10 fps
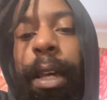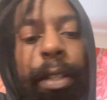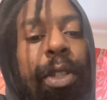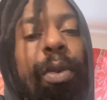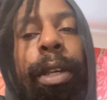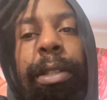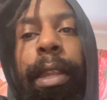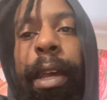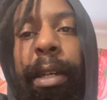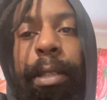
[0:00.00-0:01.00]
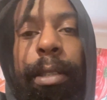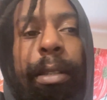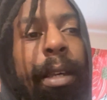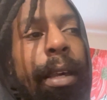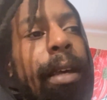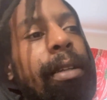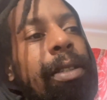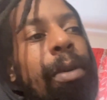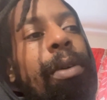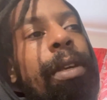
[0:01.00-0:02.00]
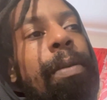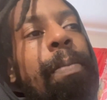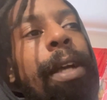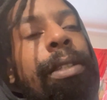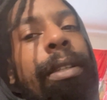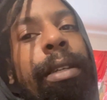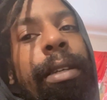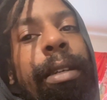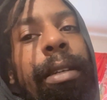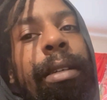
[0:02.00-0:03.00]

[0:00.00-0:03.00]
to his desk. So he basically